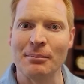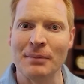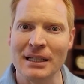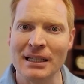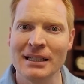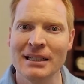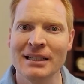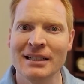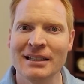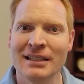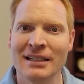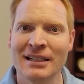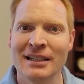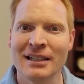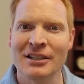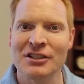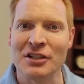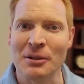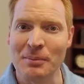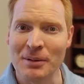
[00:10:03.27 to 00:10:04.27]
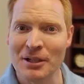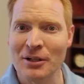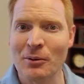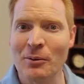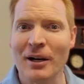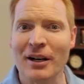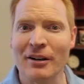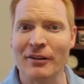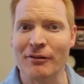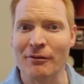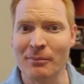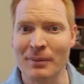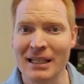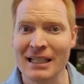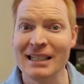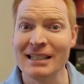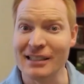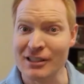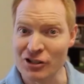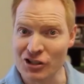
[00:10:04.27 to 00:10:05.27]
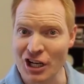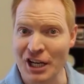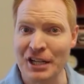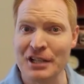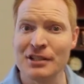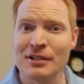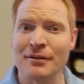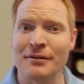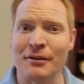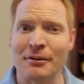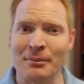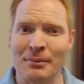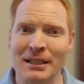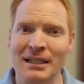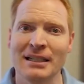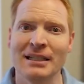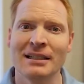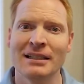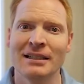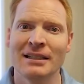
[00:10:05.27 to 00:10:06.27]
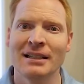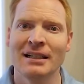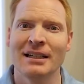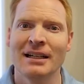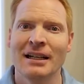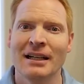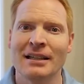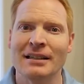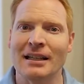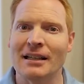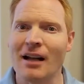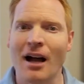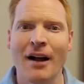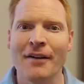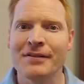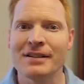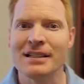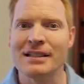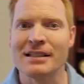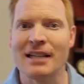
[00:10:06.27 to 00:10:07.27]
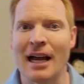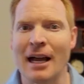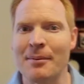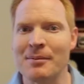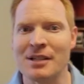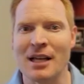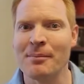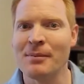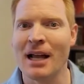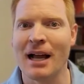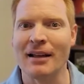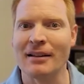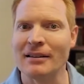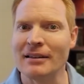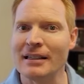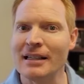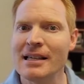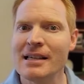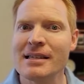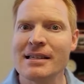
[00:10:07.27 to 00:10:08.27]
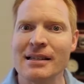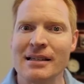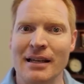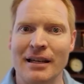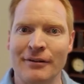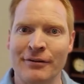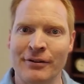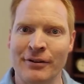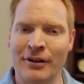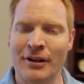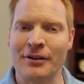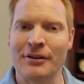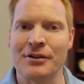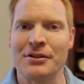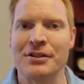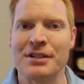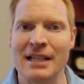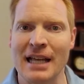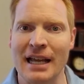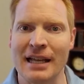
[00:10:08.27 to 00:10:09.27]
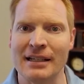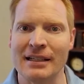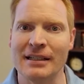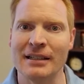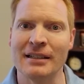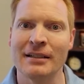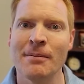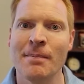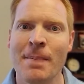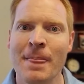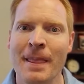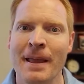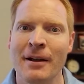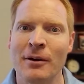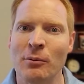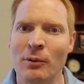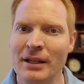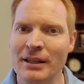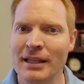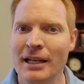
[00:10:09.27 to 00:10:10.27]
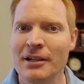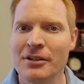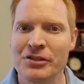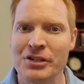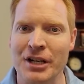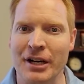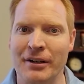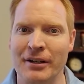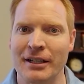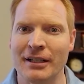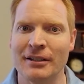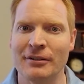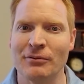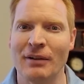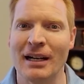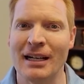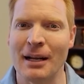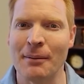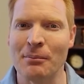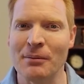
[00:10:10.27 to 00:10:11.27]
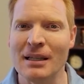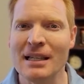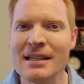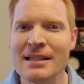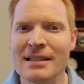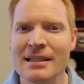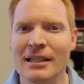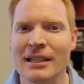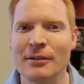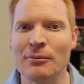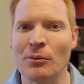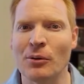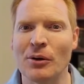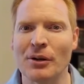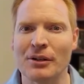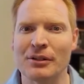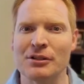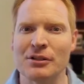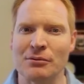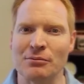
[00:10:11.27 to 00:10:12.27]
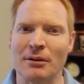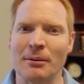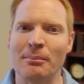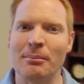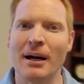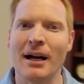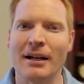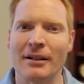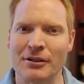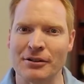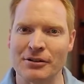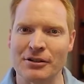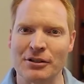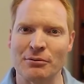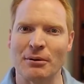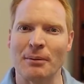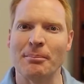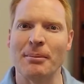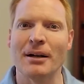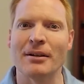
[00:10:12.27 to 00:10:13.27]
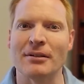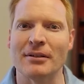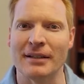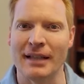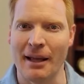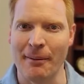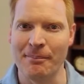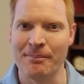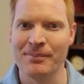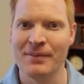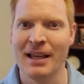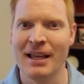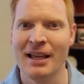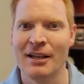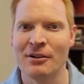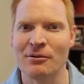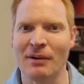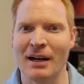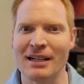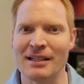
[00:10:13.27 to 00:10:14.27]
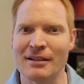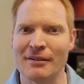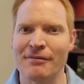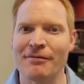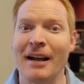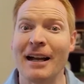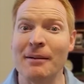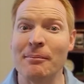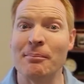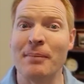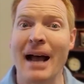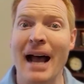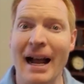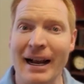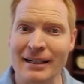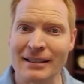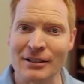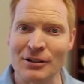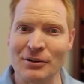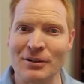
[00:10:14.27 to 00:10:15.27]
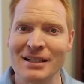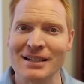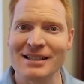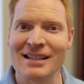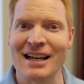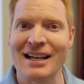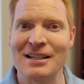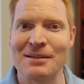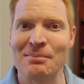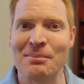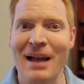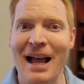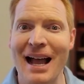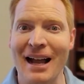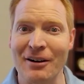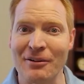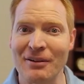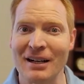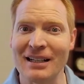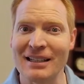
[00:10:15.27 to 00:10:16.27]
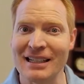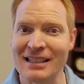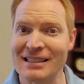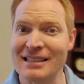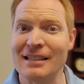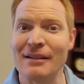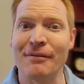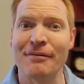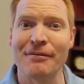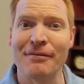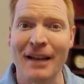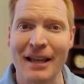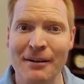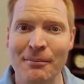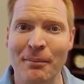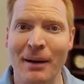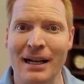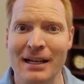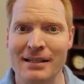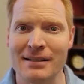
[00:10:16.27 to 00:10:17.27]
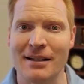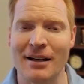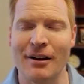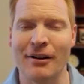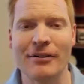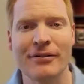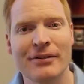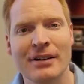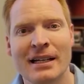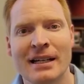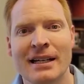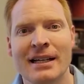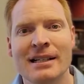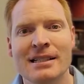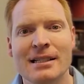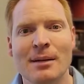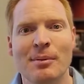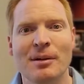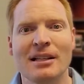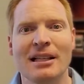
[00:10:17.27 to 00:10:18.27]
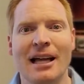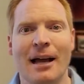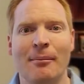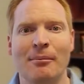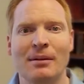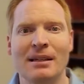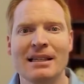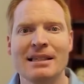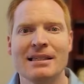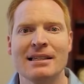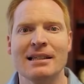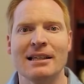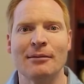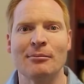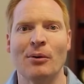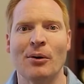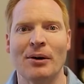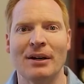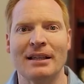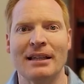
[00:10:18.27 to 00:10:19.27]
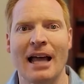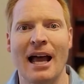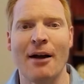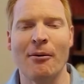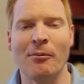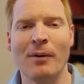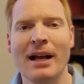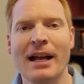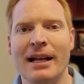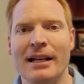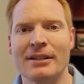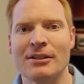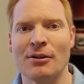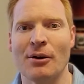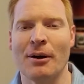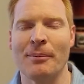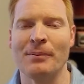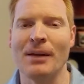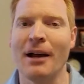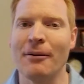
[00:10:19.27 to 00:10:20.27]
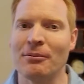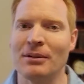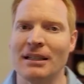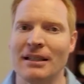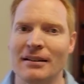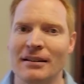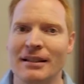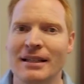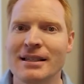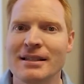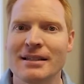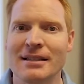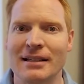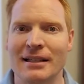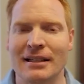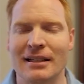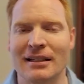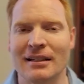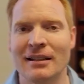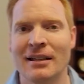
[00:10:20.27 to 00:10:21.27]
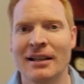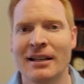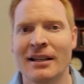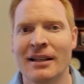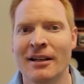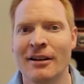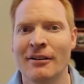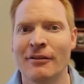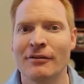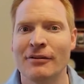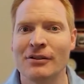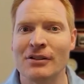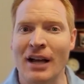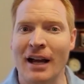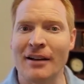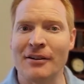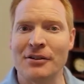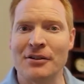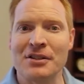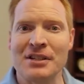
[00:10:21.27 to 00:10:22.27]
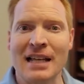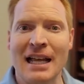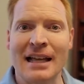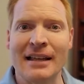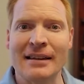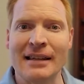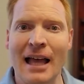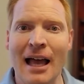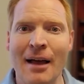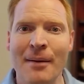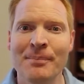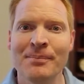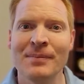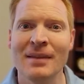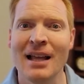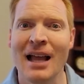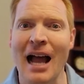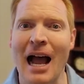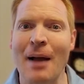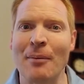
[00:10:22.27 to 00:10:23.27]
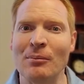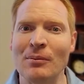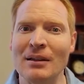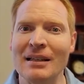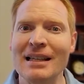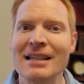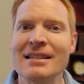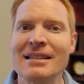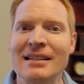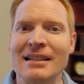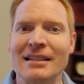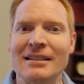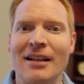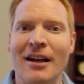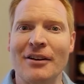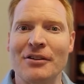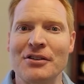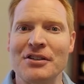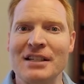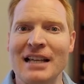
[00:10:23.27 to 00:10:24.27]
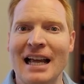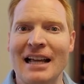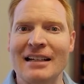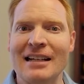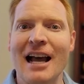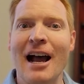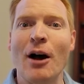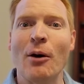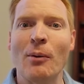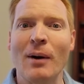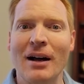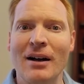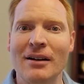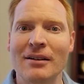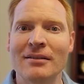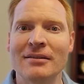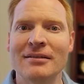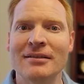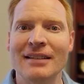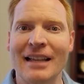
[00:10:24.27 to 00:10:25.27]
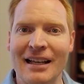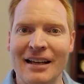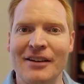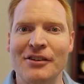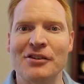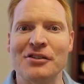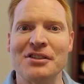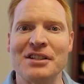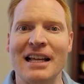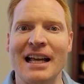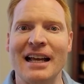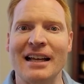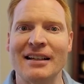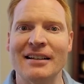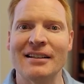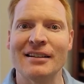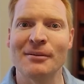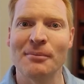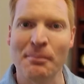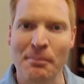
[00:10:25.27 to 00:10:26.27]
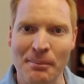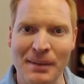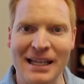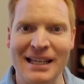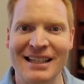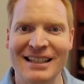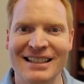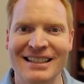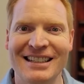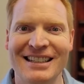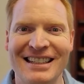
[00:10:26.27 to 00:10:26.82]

me, to be aware of me and to change for me, that oftentimes I'm not listening for understanding when they're sharing, right? I'm listening more to rebut or to rebuttal them, right? To fight back, to criticize back, right? Like to defend myself. Typically, I'm listening more in that way. So I'm not really listening to understand them. I'm listening to understand how well they understand me,